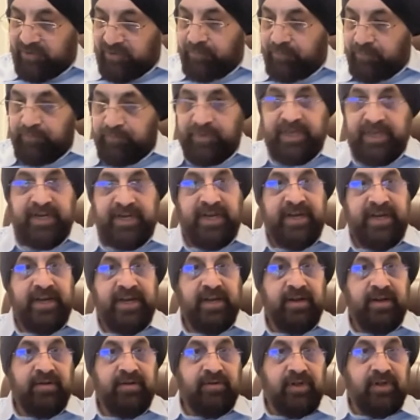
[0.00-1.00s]
from
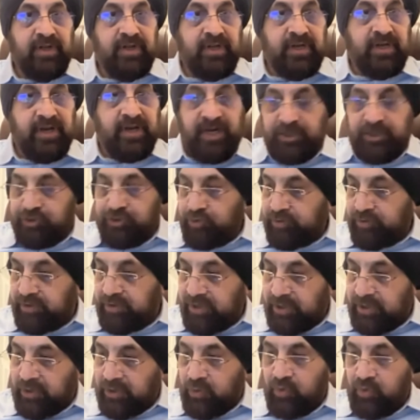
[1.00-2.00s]
Miri. It
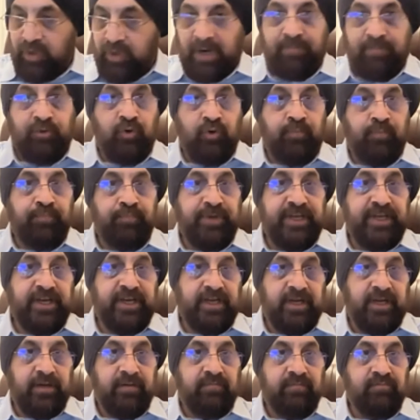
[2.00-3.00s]
should go up to
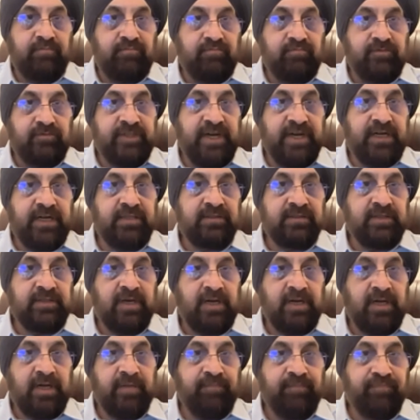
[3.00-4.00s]
Piri. That's
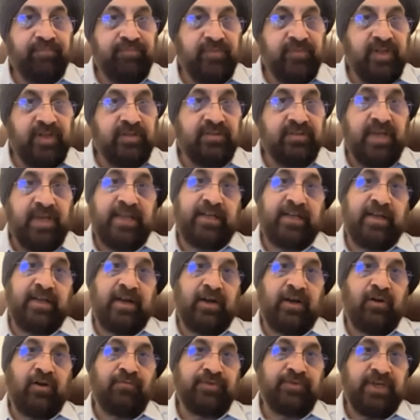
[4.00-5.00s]
a
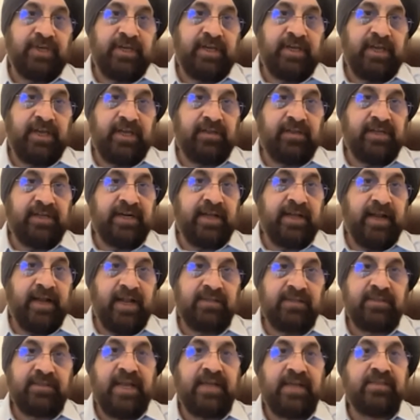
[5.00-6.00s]
cycle of Sikhi. That
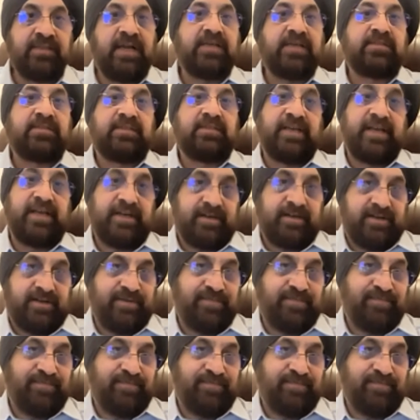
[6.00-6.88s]
as I see it.